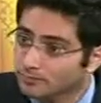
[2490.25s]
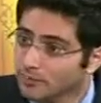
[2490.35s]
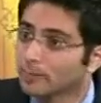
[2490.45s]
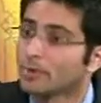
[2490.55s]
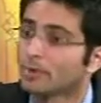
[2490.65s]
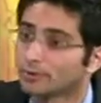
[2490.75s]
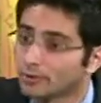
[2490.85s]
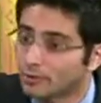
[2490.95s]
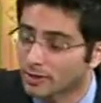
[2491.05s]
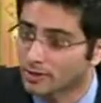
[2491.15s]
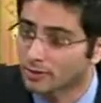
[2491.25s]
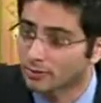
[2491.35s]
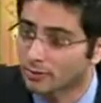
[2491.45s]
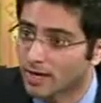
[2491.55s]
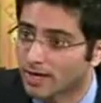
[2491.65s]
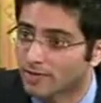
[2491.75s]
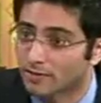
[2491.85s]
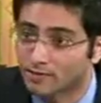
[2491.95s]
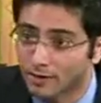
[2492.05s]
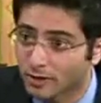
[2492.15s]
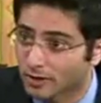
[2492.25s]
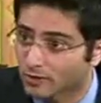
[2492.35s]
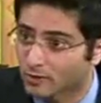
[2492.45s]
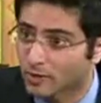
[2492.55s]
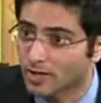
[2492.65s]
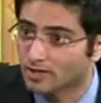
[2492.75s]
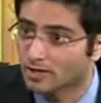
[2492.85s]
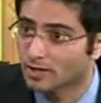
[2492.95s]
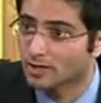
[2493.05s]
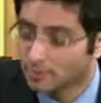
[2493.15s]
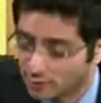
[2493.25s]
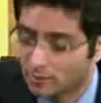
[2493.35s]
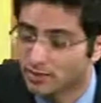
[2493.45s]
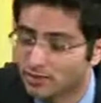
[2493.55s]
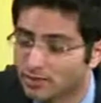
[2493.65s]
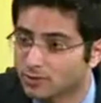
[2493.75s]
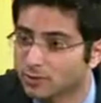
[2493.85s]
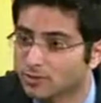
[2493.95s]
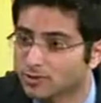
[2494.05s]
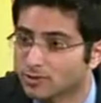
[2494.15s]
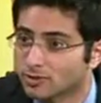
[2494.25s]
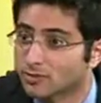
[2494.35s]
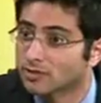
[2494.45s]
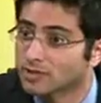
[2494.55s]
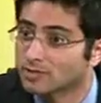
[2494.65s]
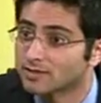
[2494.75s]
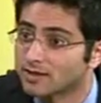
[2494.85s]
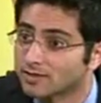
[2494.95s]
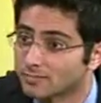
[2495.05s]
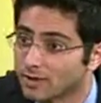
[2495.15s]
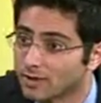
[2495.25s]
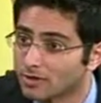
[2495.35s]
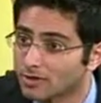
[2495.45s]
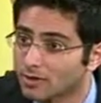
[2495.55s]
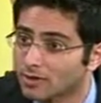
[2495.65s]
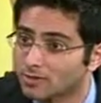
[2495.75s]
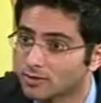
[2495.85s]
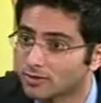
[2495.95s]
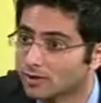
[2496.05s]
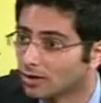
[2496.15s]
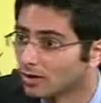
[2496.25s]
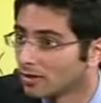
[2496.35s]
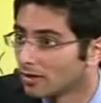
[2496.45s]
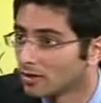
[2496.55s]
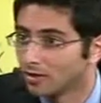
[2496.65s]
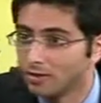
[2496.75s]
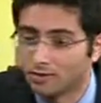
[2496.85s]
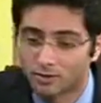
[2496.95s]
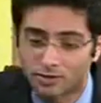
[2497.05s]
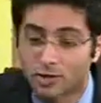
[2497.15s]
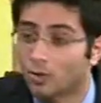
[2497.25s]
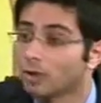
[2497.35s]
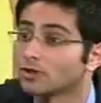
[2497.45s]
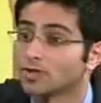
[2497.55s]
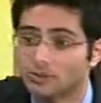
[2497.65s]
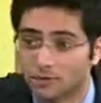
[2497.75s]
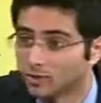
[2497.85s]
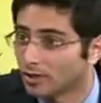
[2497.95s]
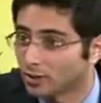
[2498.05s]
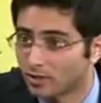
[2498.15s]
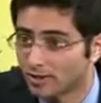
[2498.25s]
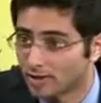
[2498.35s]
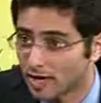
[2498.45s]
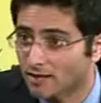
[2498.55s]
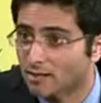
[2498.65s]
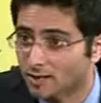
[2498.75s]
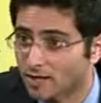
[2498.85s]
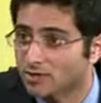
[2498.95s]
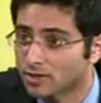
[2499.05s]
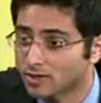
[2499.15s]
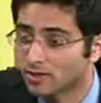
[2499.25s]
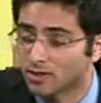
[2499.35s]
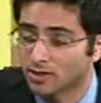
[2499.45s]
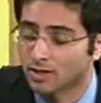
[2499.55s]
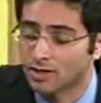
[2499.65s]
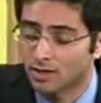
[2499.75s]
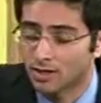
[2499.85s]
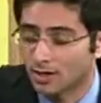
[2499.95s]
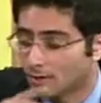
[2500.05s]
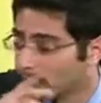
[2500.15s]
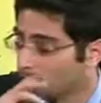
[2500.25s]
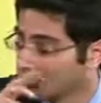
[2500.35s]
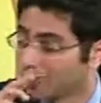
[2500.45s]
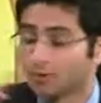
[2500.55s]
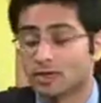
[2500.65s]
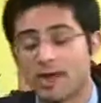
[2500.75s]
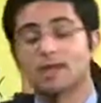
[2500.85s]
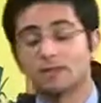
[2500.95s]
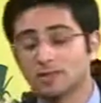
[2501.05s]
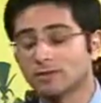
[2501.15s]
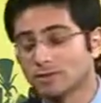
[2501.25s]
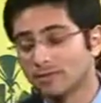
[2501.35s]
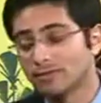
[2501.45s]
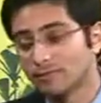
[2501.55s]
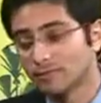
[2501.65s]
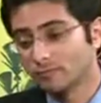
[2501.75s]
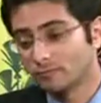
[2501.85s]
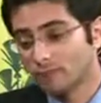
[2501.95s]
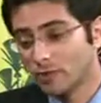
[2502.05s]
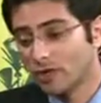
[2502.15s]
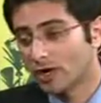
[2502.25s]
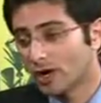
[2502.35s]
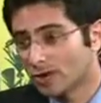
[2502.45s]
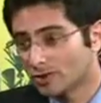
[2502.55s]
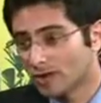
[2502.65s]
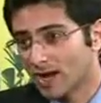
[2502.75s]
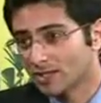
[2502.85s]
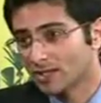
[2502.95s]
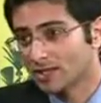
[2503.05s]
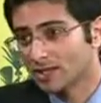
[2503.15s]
people of a traditional mind in various ways to treat these relationships precisely as a marriage. So the coercion is only going in that direction, I think. To point of contrast,